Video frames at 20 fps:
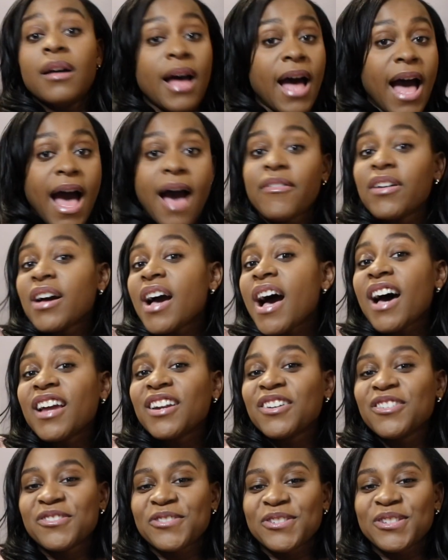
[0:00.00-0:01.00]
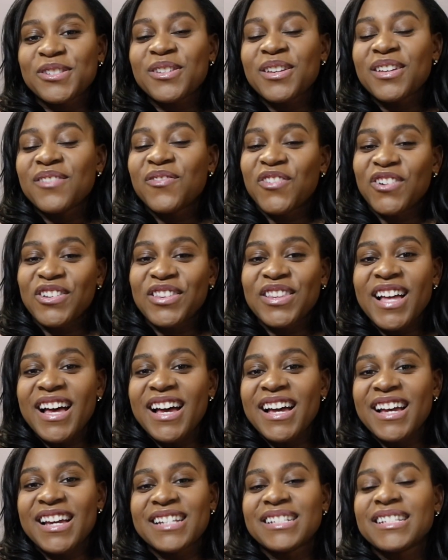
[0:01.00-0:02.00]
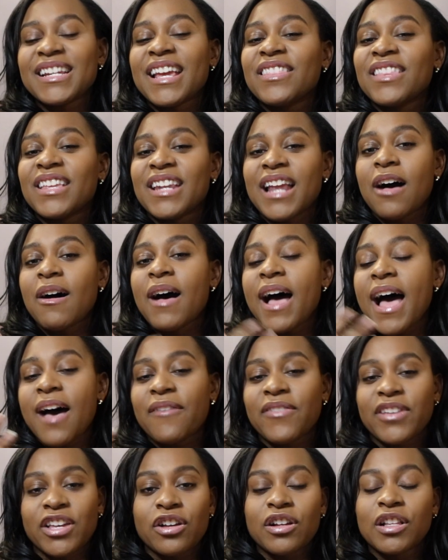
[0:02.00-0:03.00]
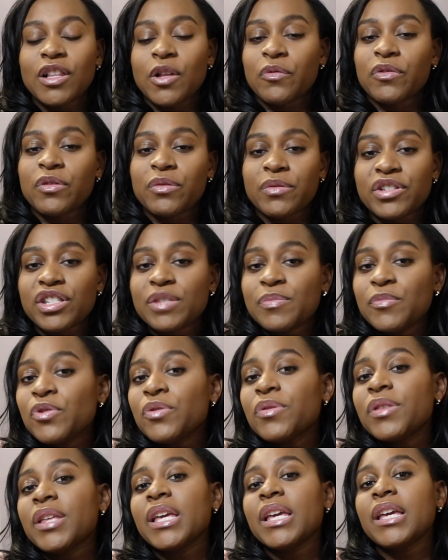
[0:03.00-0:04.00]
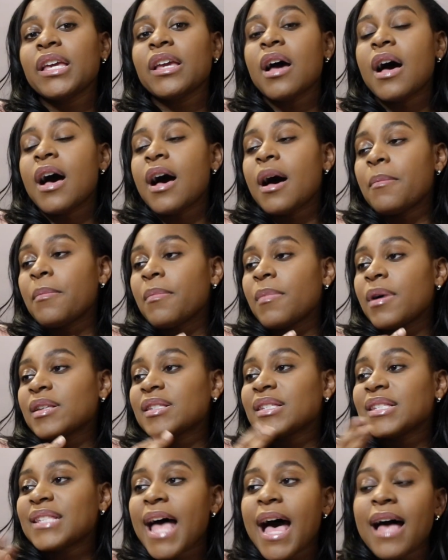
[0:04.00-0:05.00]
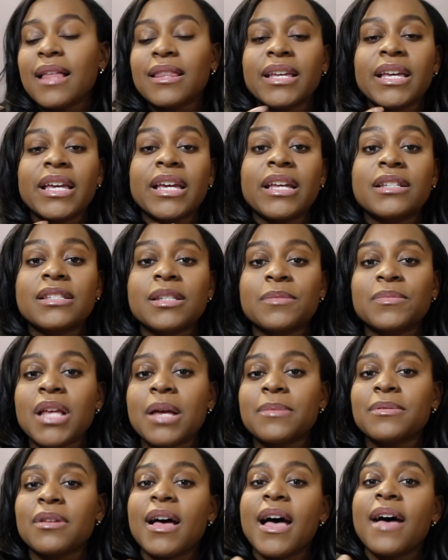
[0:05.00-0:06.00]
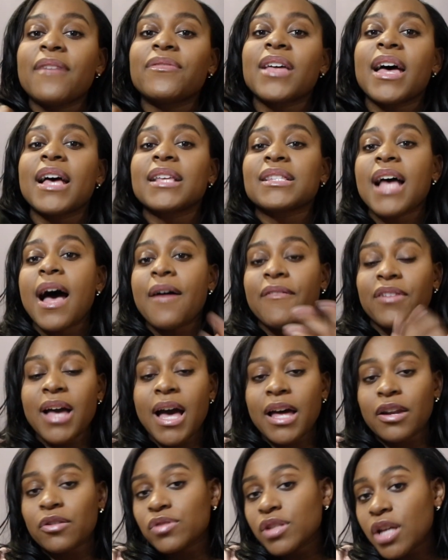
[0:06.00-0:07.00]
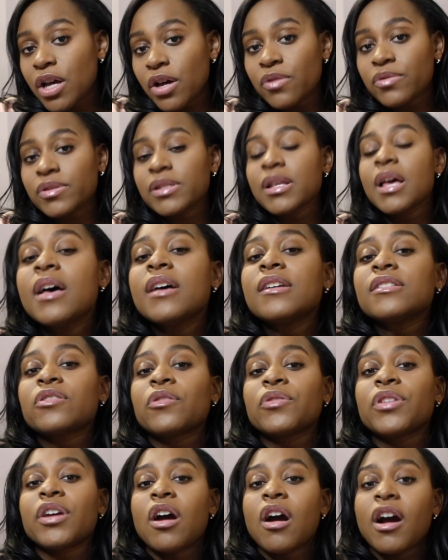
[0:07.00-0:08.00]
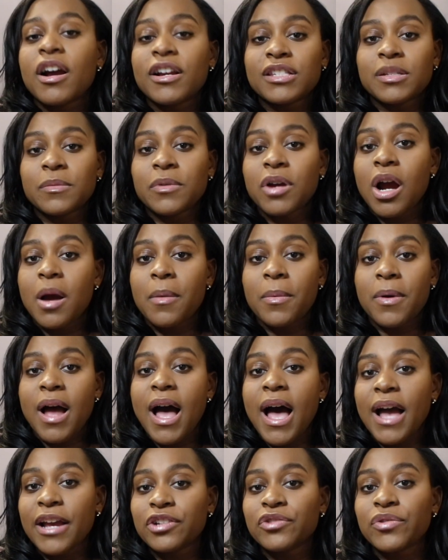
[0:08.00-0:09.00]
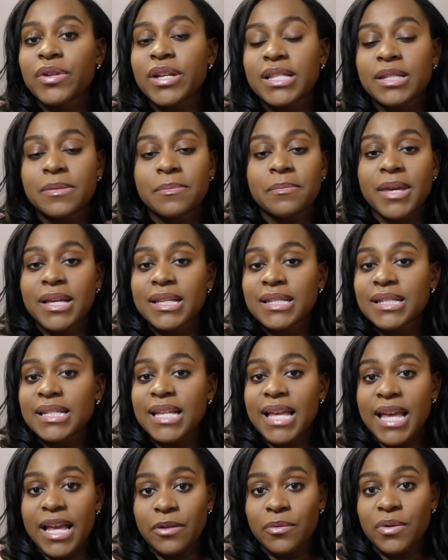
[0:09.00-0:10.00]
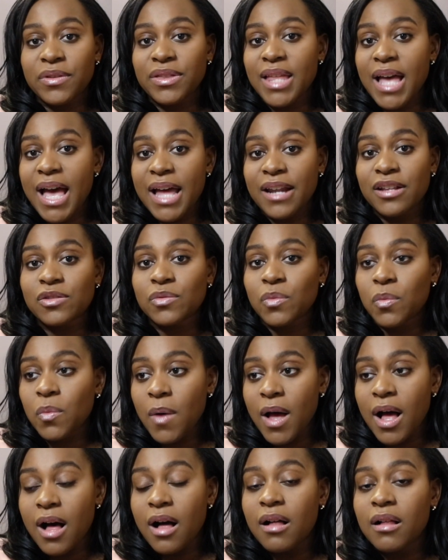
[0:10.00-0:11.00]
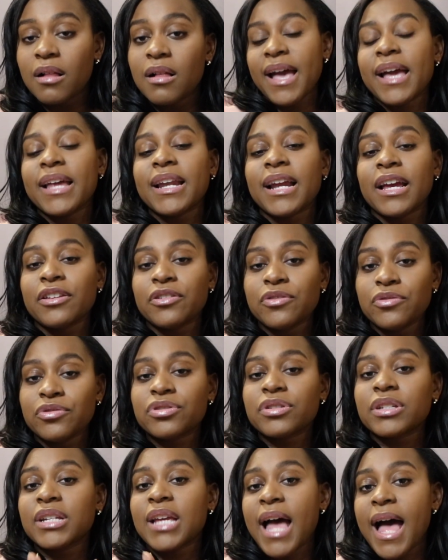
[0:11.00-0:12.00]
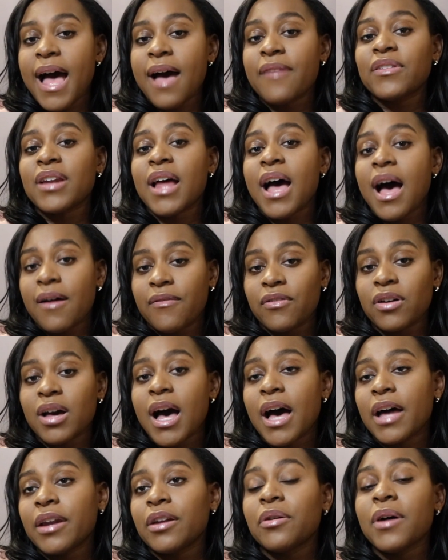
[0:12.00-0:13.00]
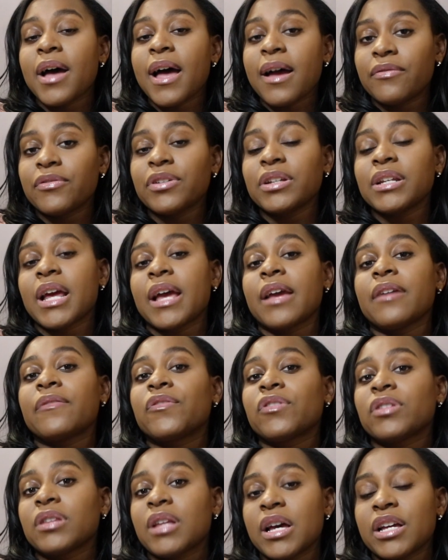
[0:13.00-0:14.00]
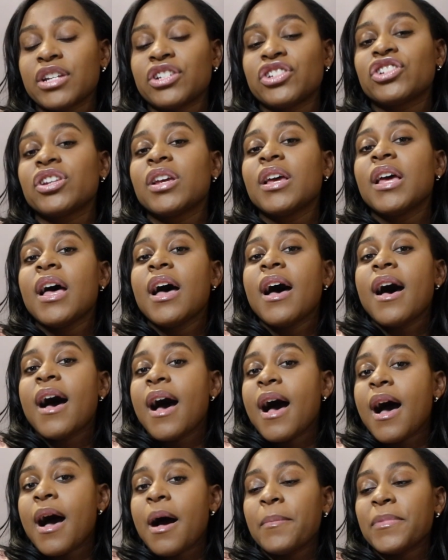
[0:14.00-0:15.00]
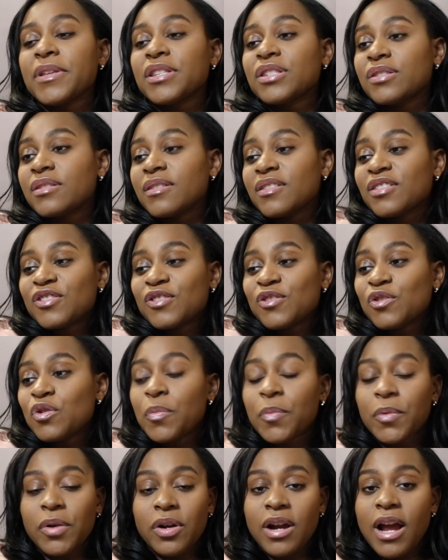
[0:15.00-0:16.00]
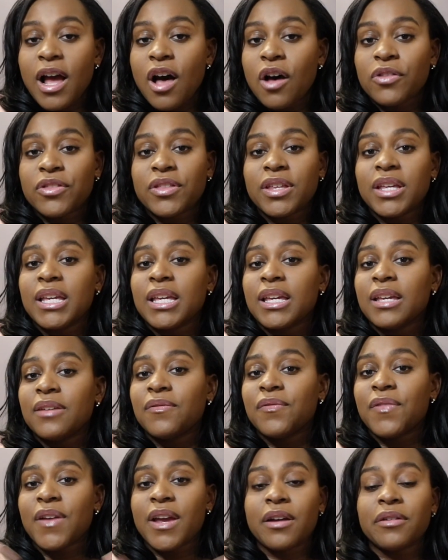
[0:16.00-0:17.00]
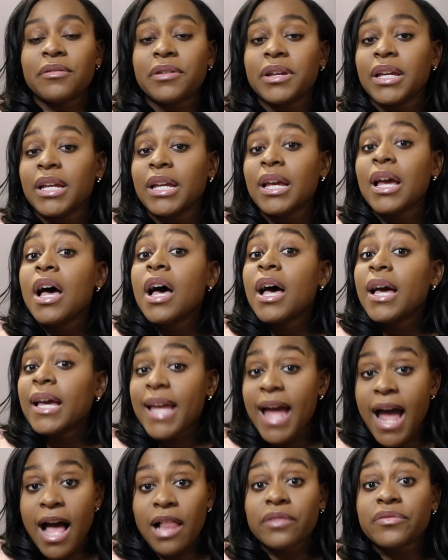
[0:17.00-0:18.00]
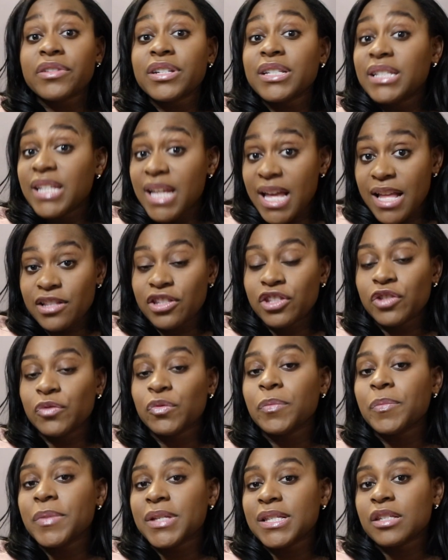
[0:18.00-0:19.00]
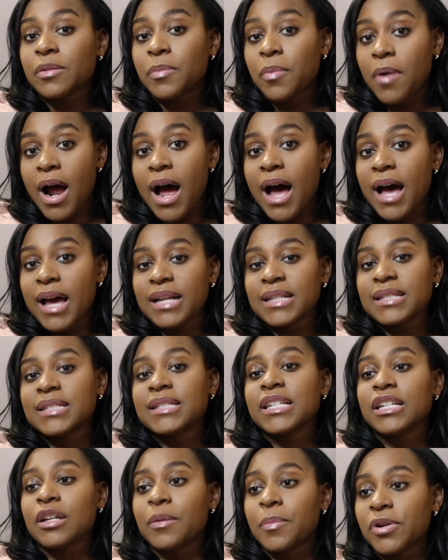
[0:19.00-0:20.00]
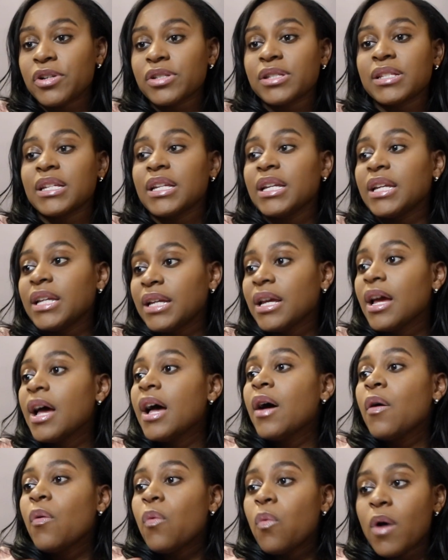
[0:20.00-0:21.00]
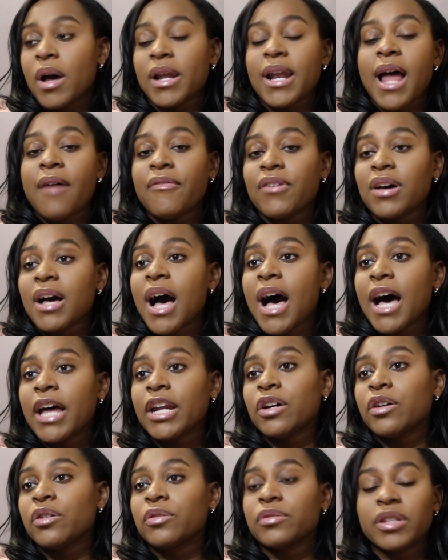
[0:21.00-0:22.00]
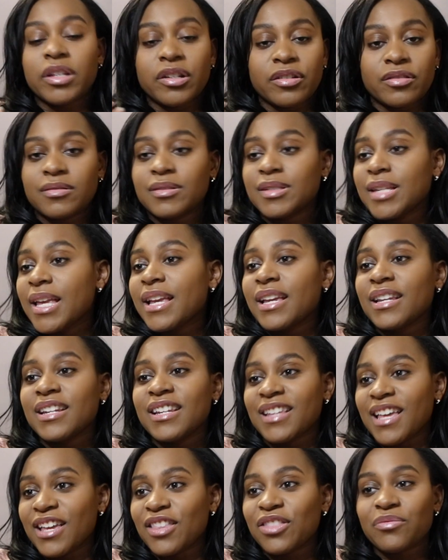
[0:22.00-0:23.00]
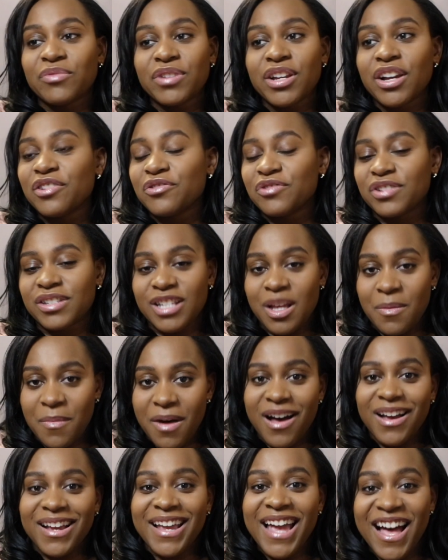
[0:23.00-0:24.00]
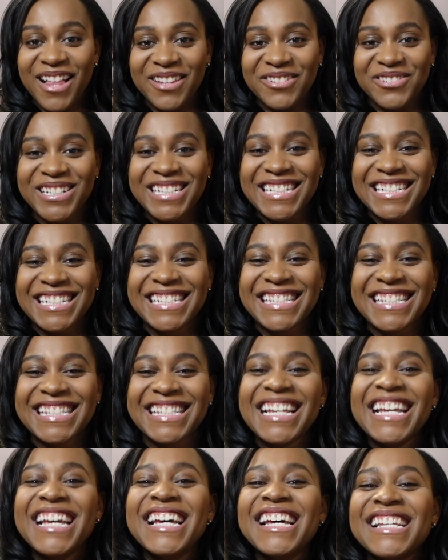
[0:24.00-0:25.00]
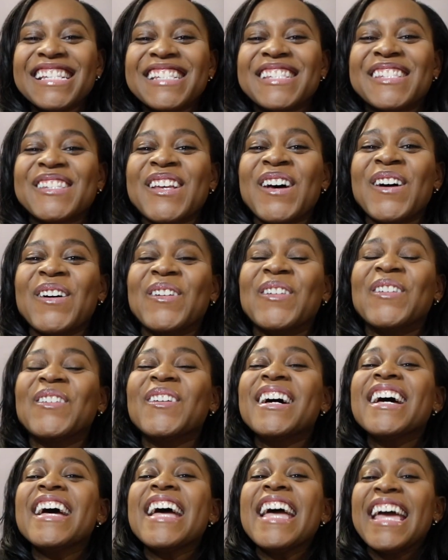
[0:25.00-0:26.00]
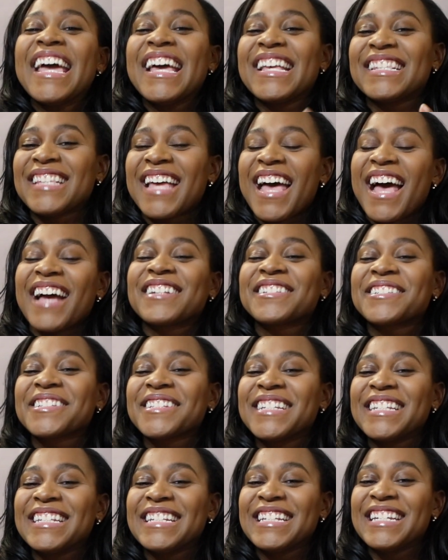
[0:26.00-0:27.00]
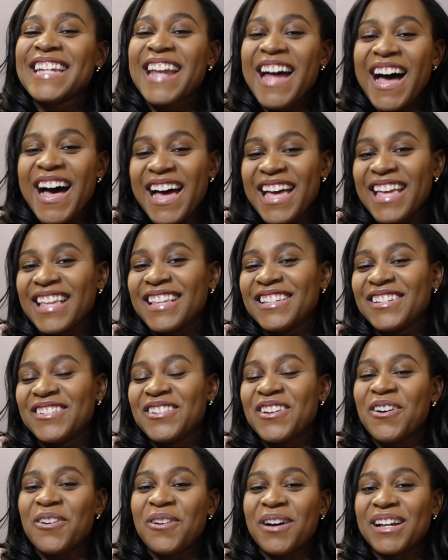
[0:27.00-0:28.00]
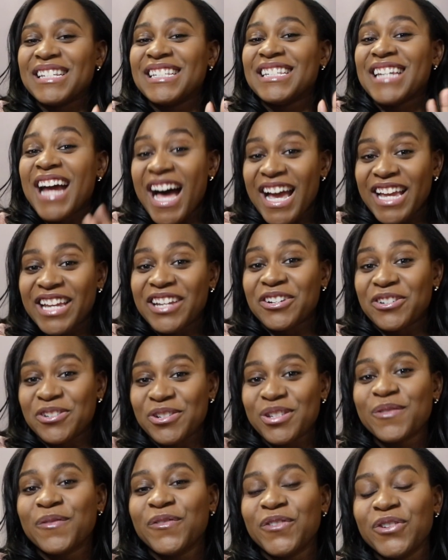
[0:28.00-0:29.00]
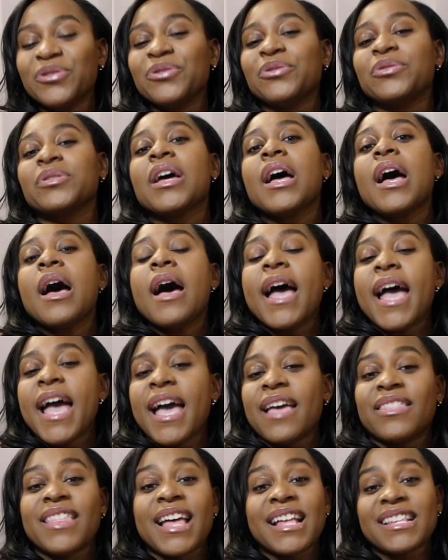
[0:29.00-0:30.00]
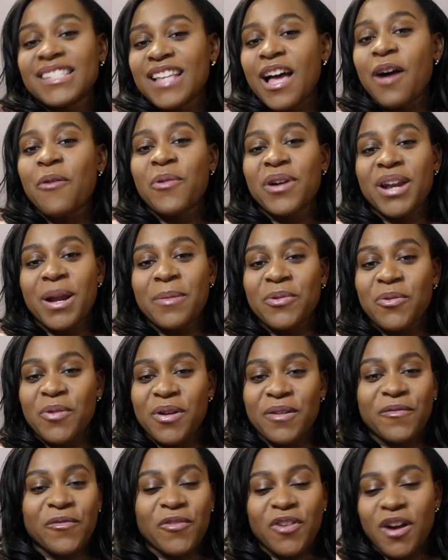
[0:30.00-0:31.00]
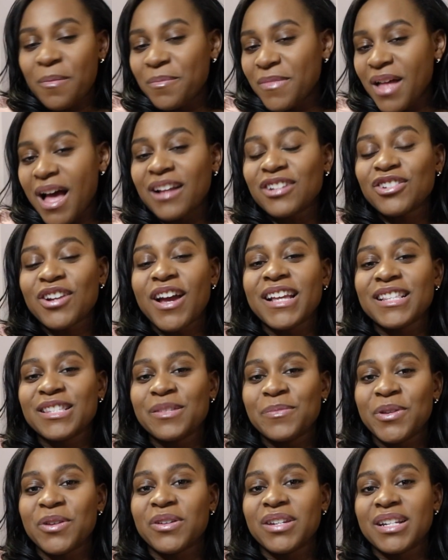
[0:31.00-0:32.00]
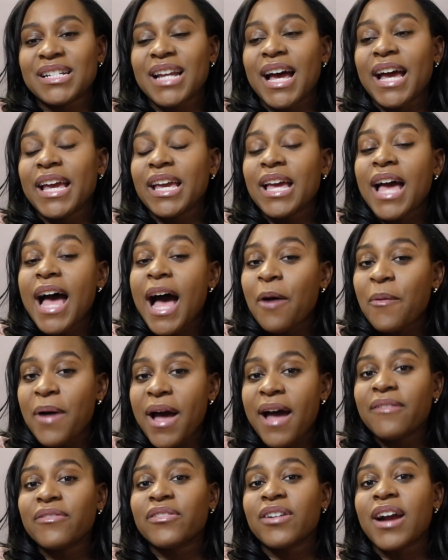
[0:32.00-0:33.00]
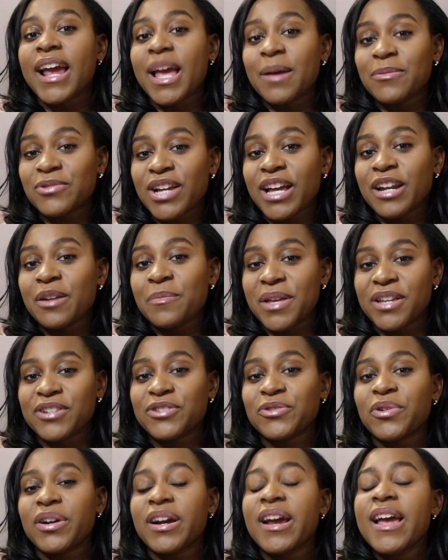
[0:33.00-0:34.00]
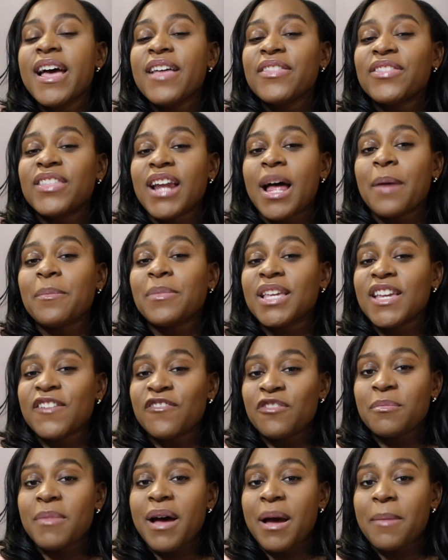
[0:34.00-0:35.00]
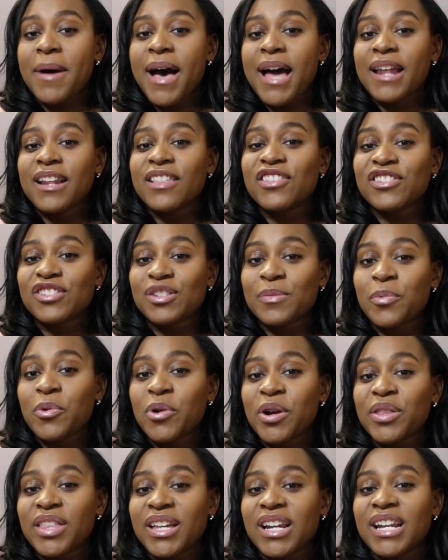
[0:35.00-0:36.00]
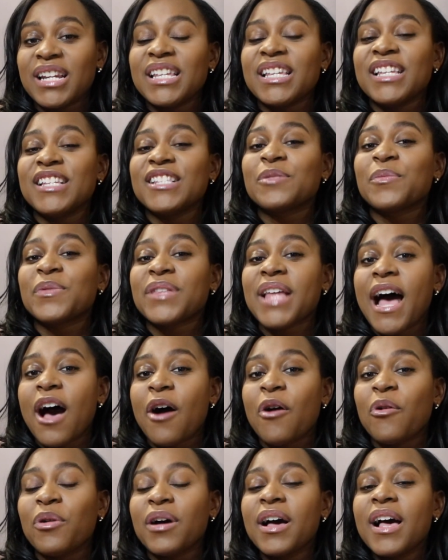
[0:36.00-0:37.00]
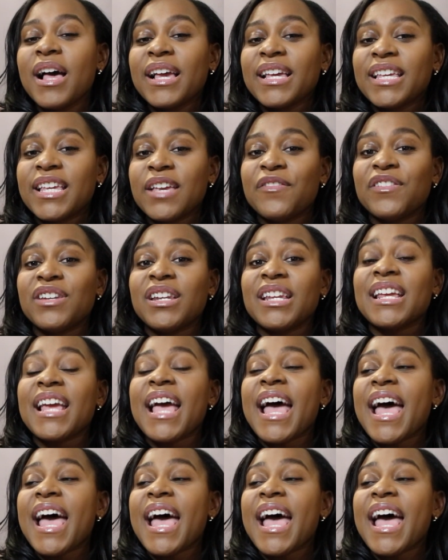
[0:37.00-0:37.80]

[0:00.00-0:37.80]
avocados for lunch and then I'll have like a glowing green smoothie, um, a salad. Sometimes I'll have that as avocado toast. So there are some carbohydrates mixed in with that as well. And I usually have an avocado every day for lunch. Um, it's super healthy, very calorie dense. You would be surprised seeing a person eat one avocado. They're taking in like 300 some odd calories. so it's actually not, you know, a dieter's food. And that's not what I'm going for. I'm not trying to be on a diet. However, I am trying to make sure that I'm giving my body the support that it needs without giving it